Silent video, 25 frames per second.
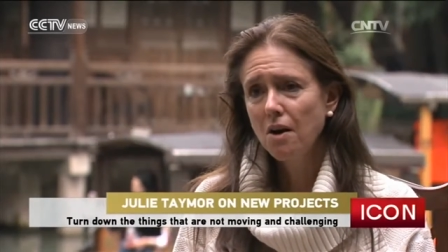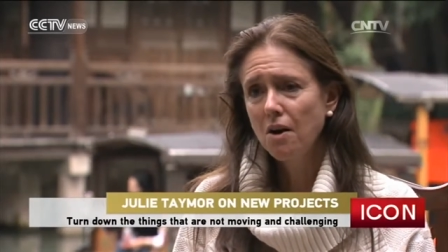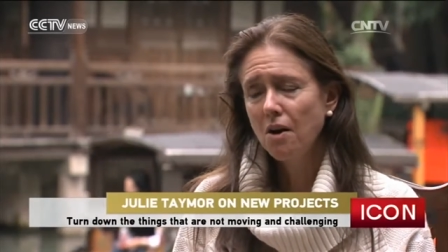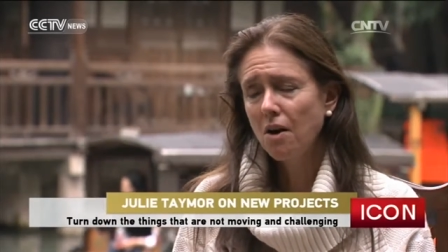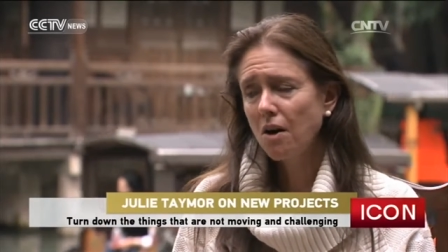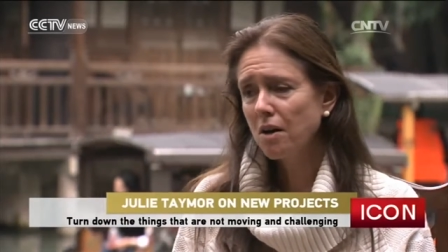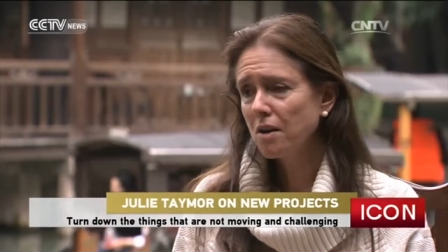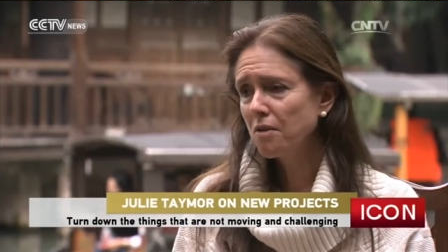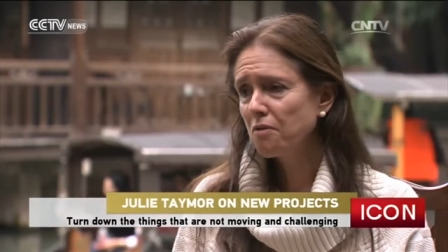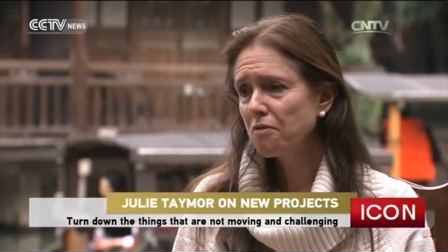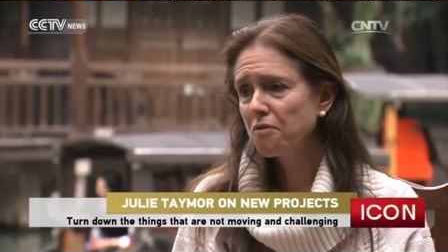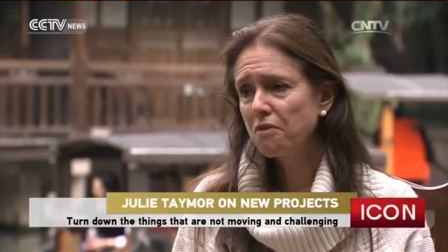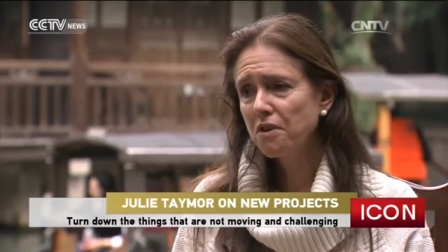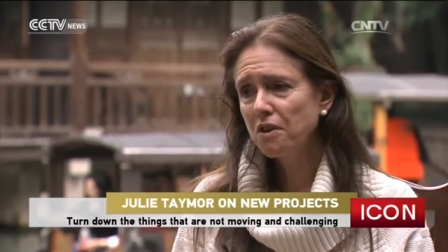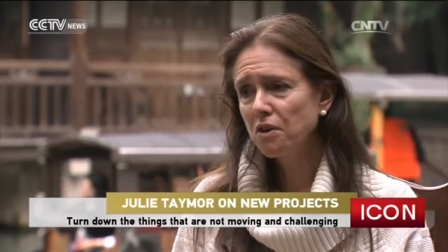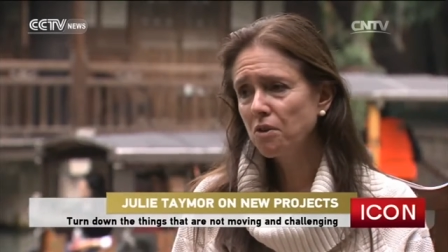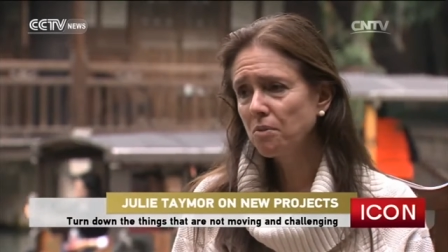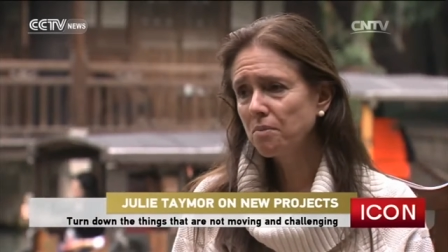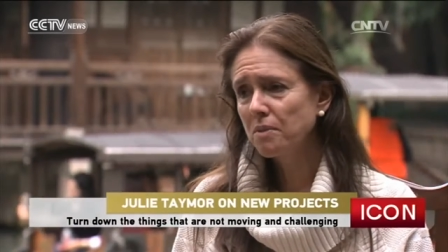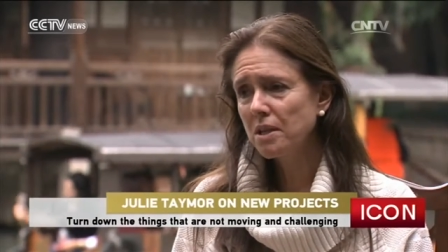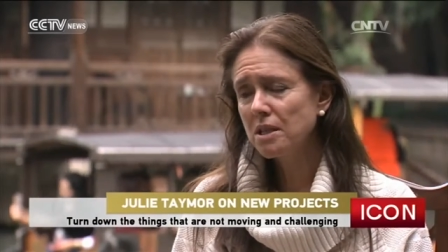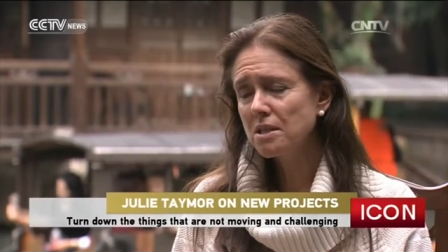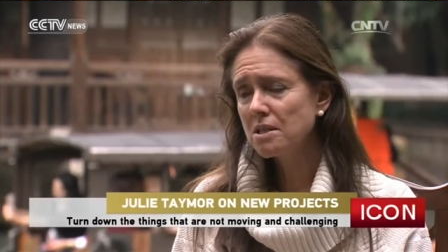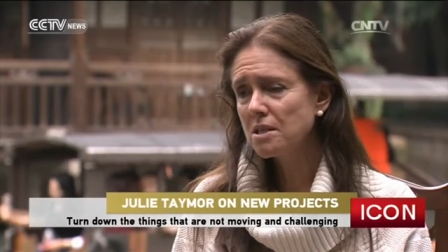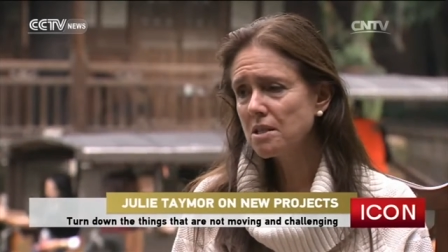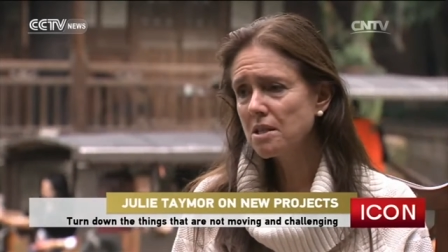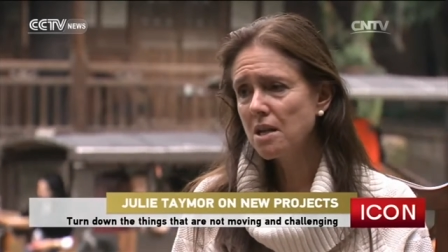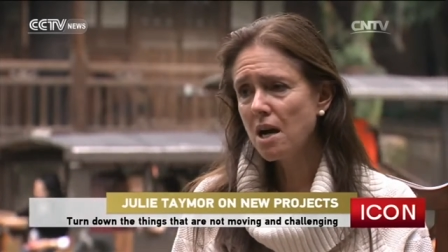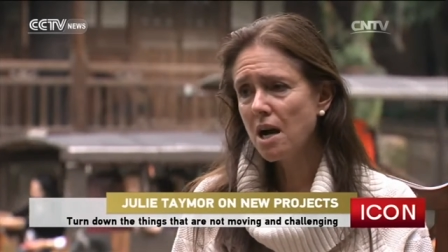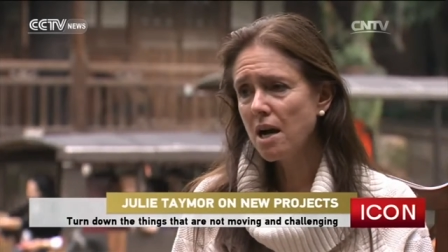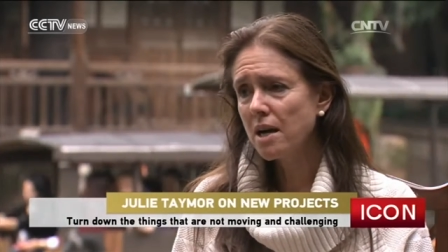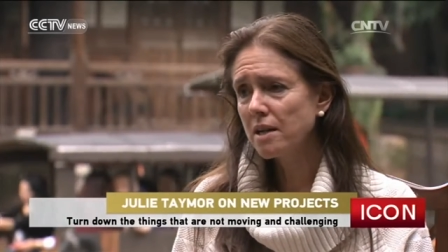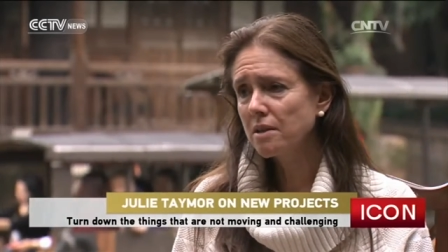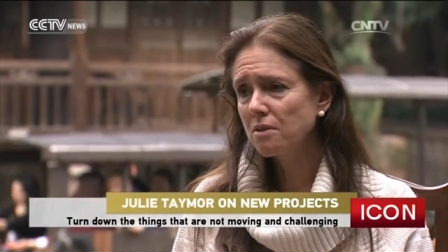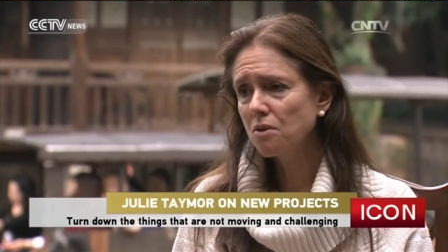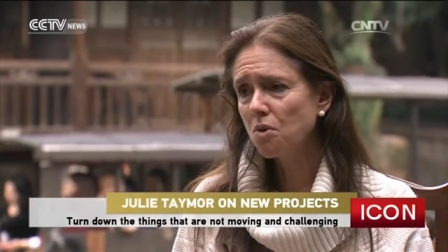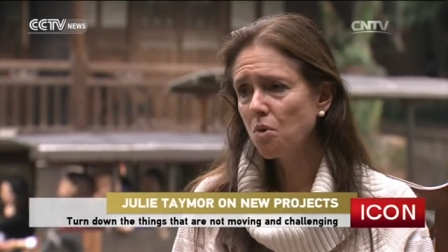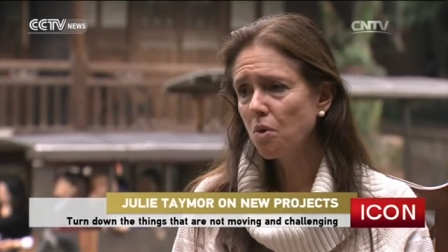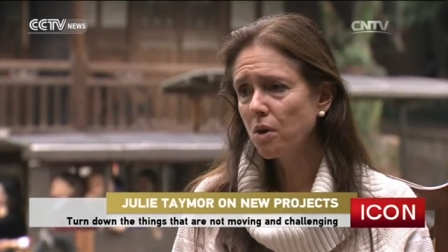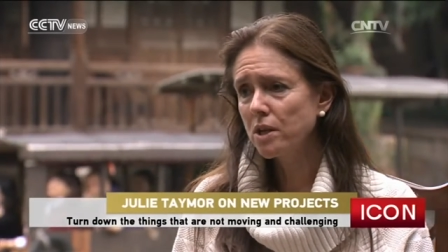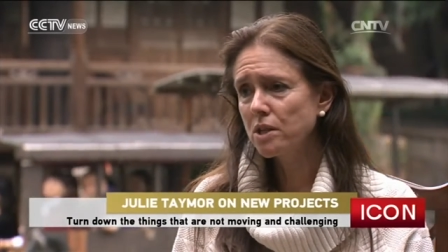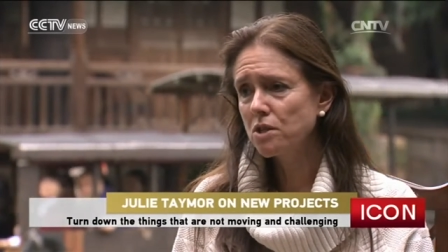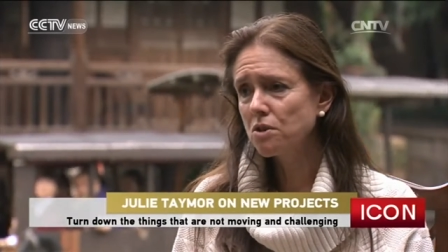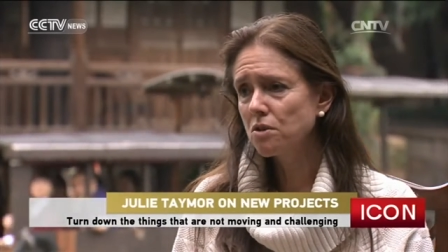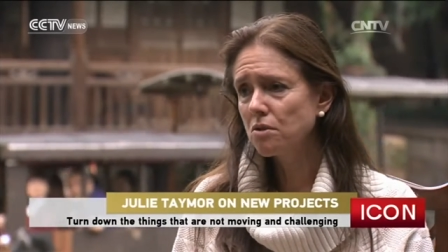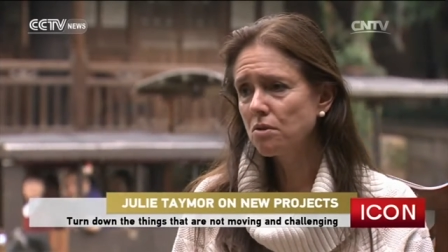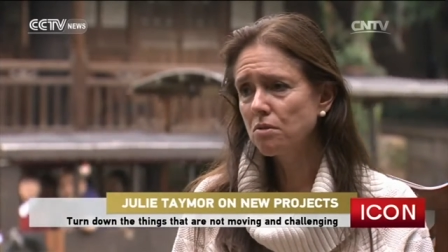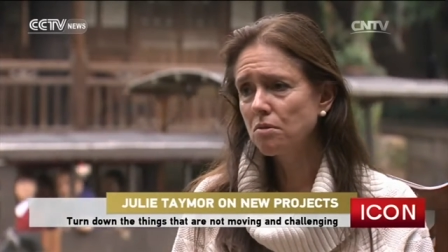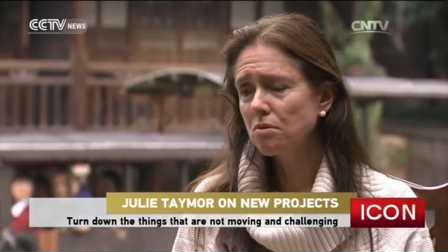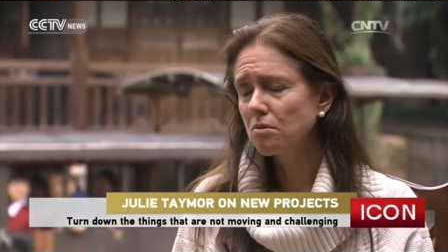on a film that's not going
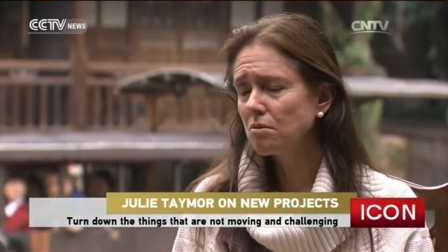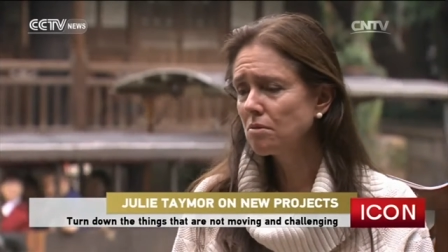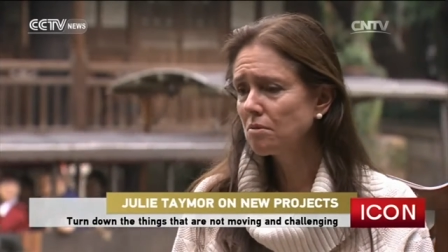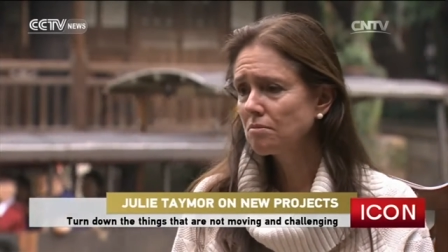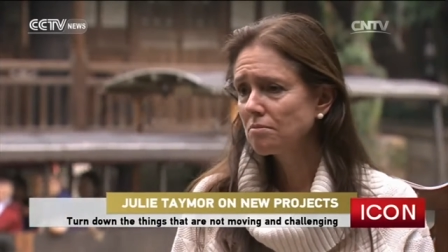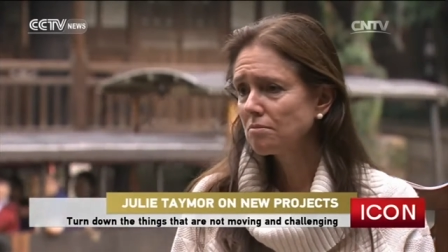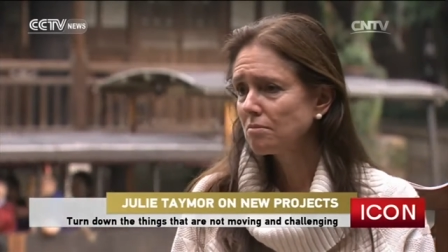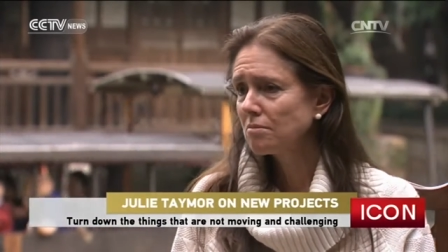to